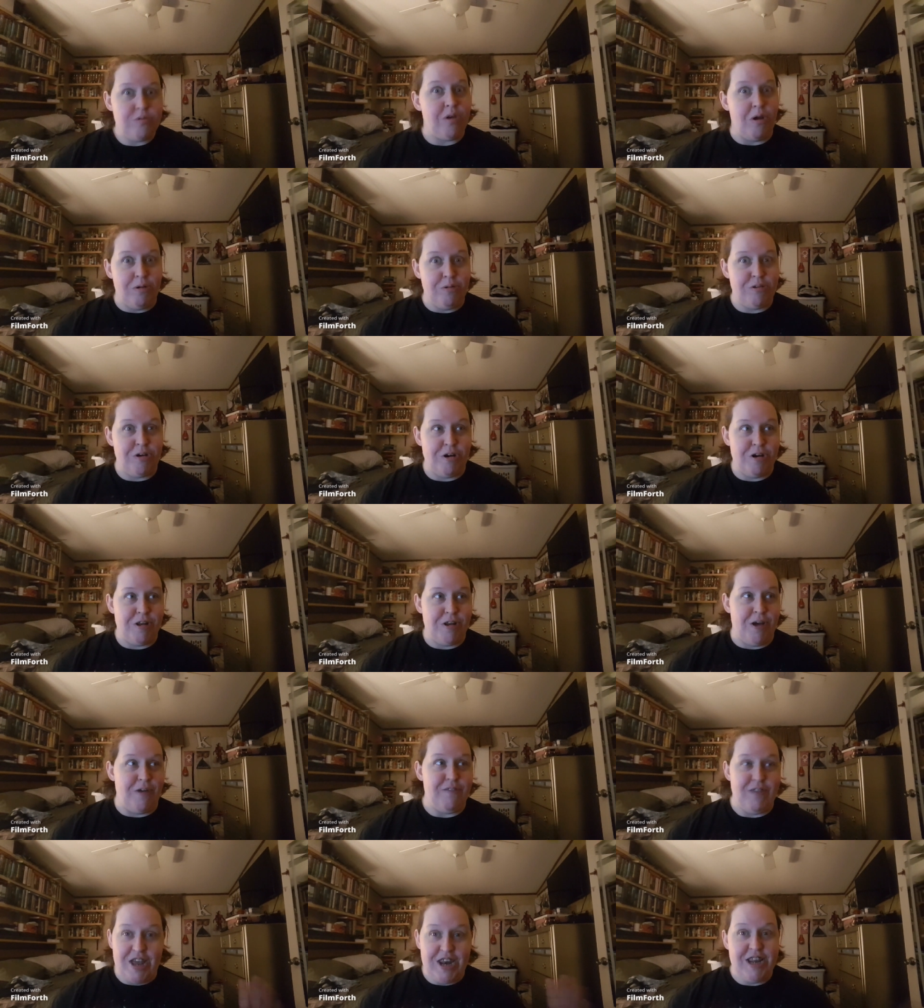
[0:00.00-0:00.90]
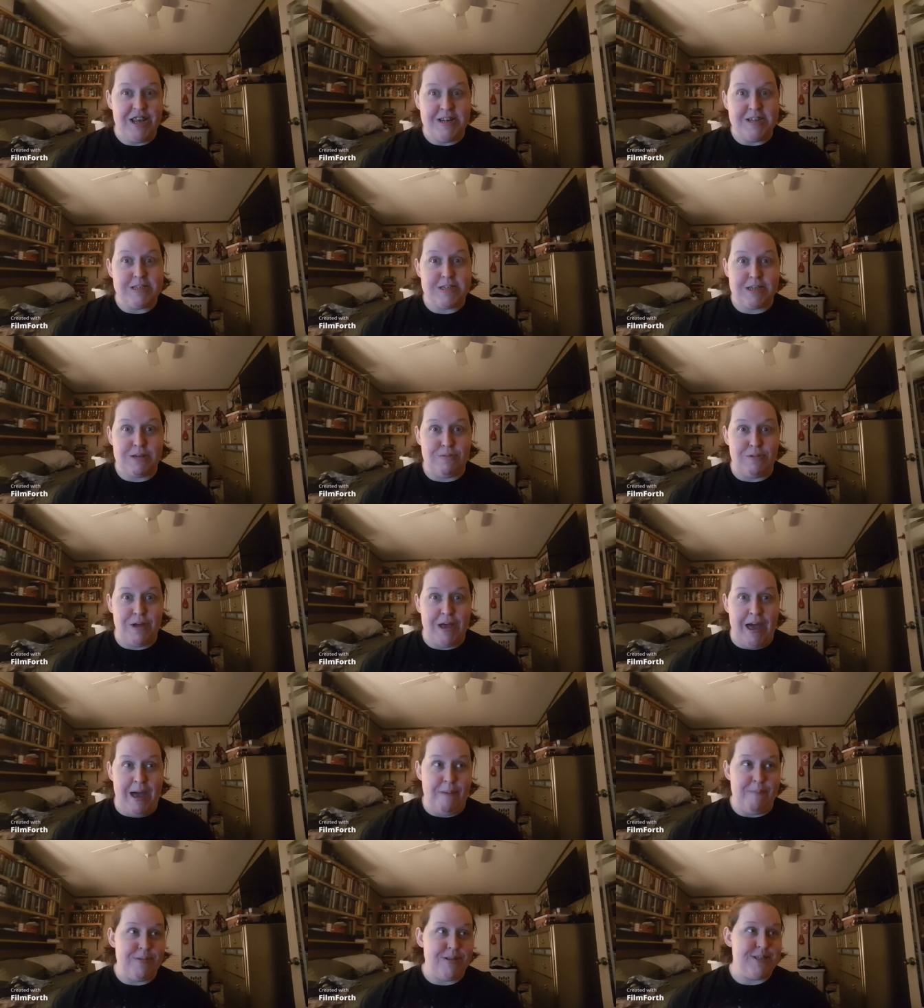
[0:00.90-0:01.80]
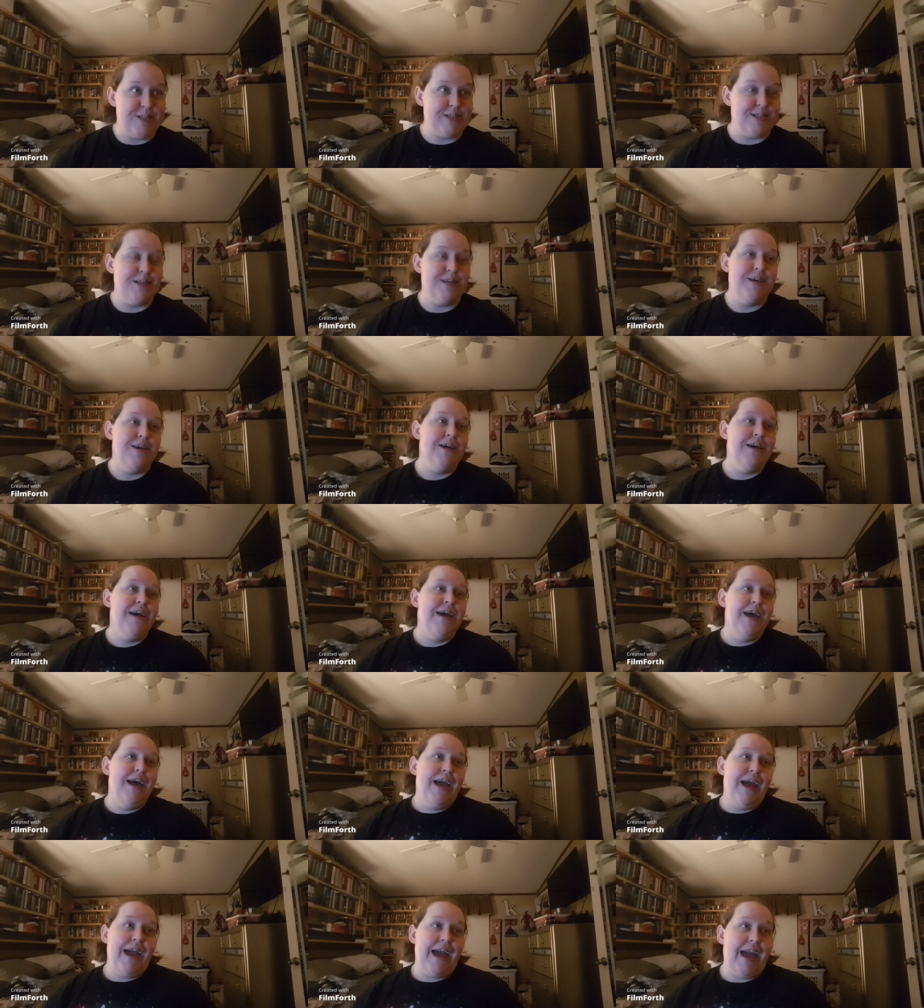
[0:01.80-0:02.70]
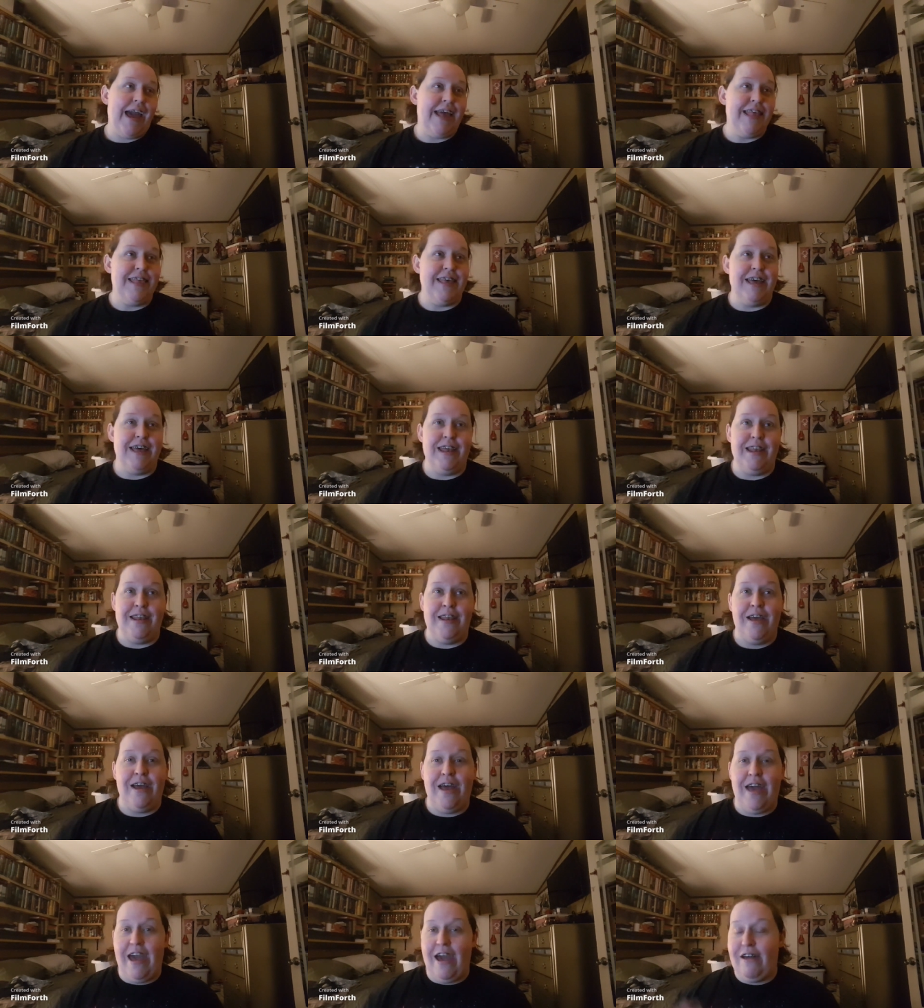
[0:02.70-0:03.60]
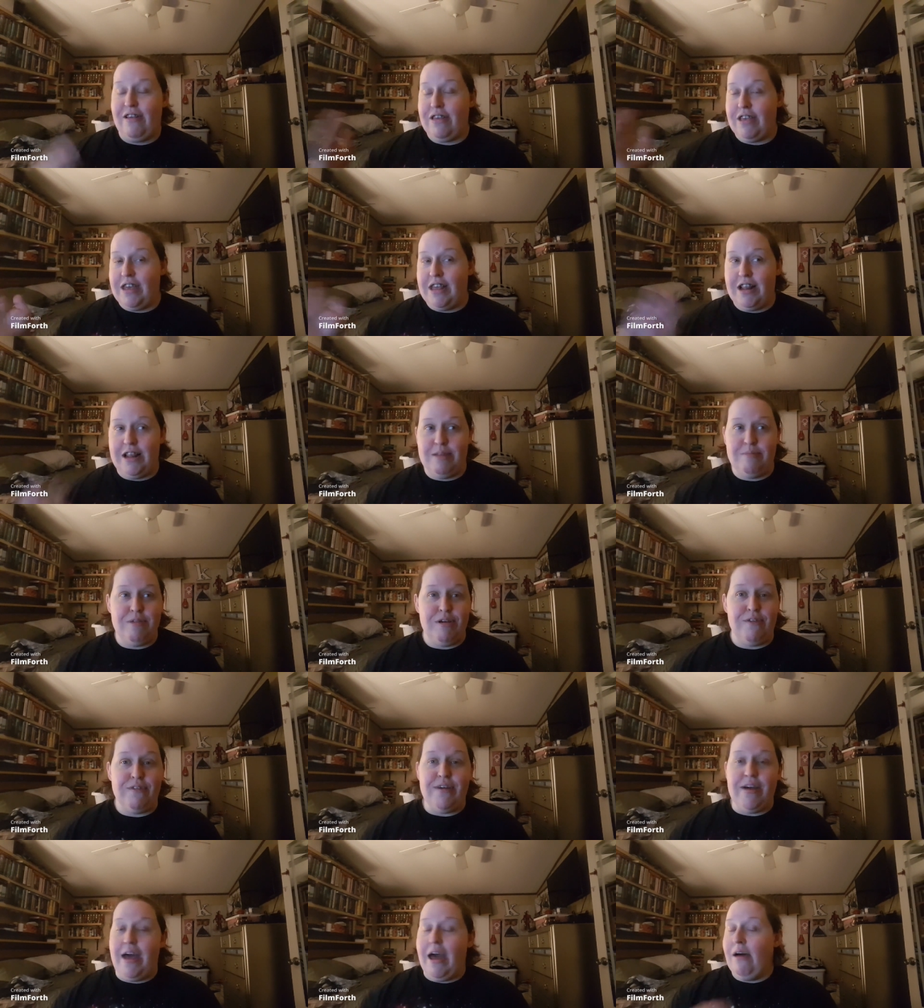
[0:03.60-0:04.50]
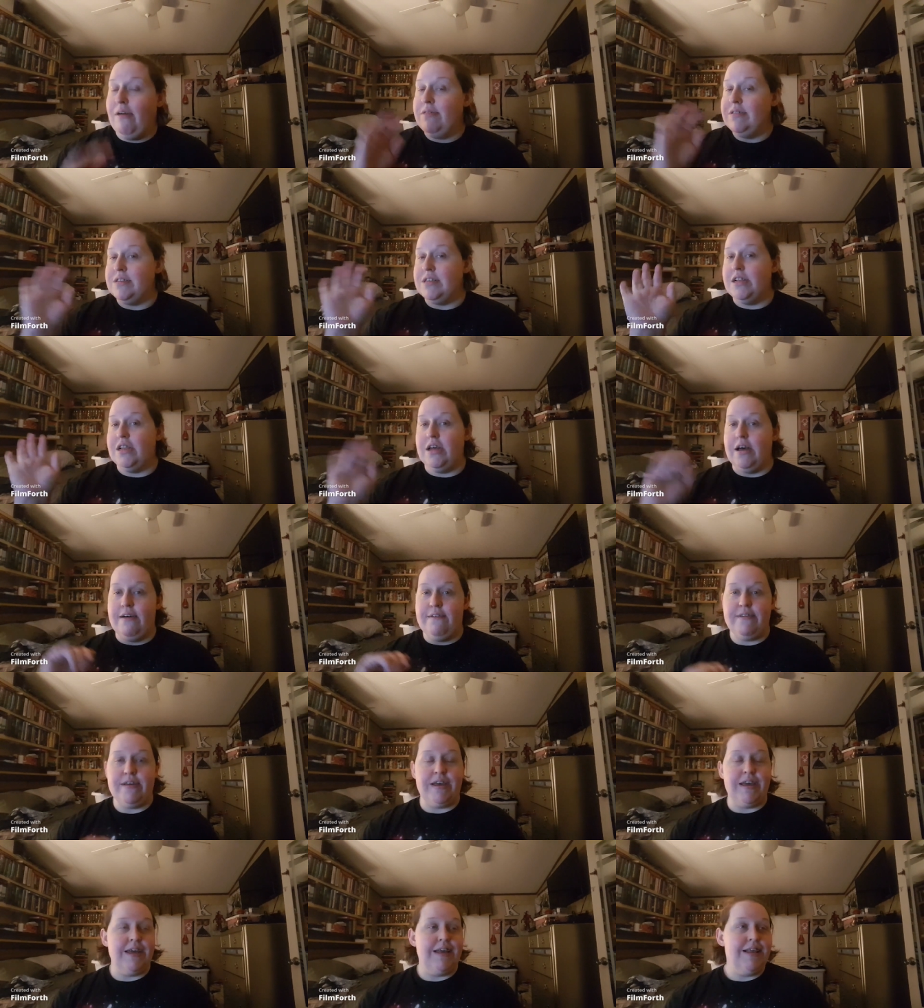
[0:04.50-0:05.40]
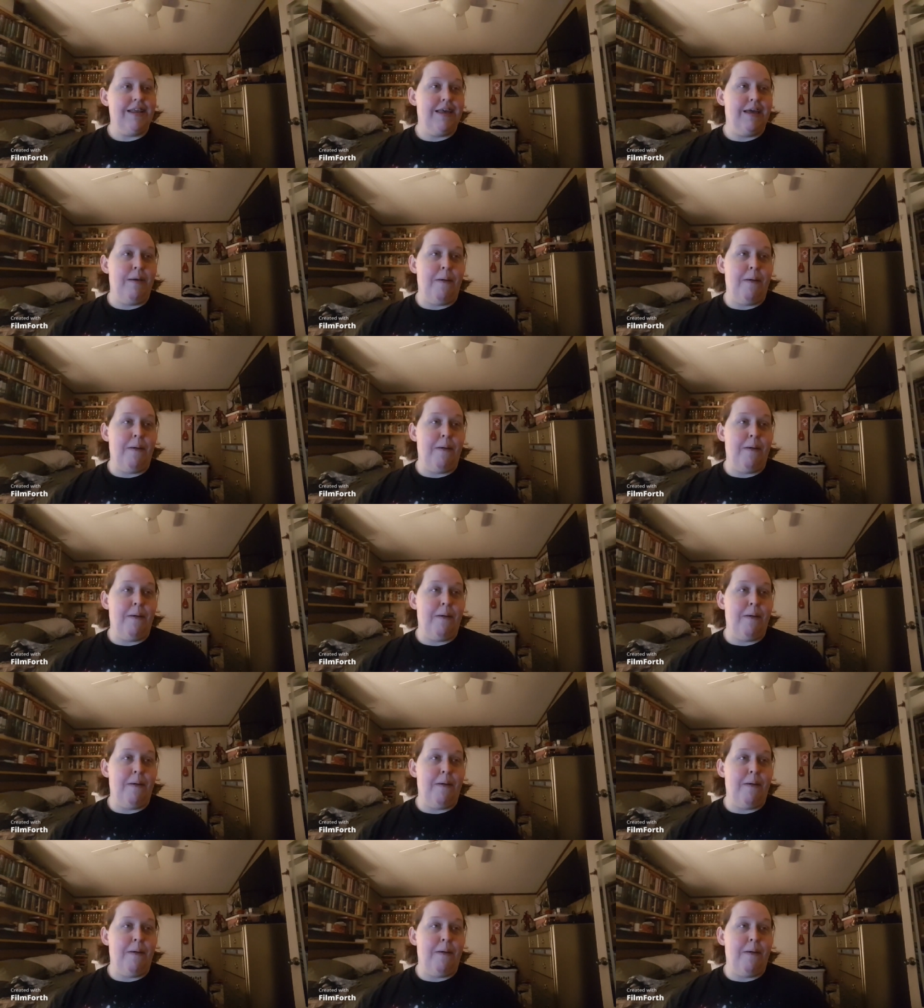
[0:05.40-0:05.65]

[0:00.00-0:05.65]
don't turn it off. I need to see what happens. And then at the end of the movie, I was loving it.